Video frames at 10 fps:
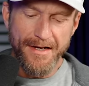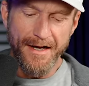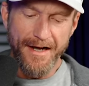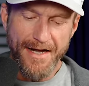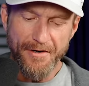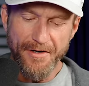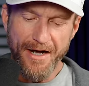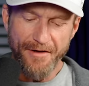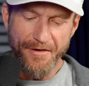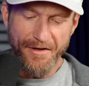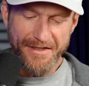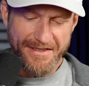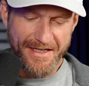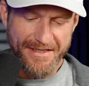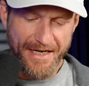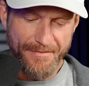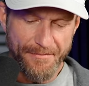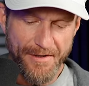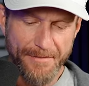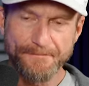Uh, I don't know how far this is going to take me,
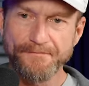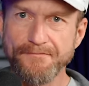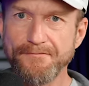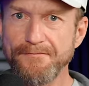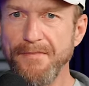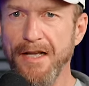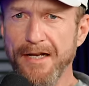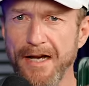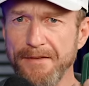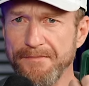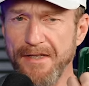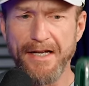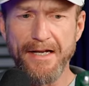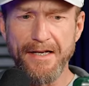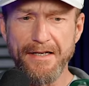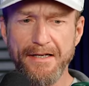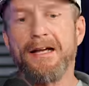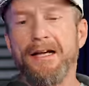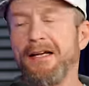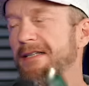but I got a
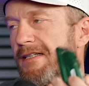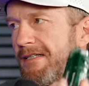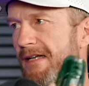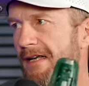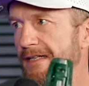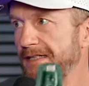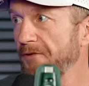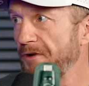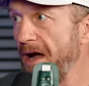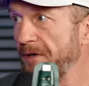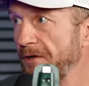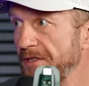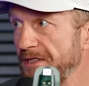this is an accelerometer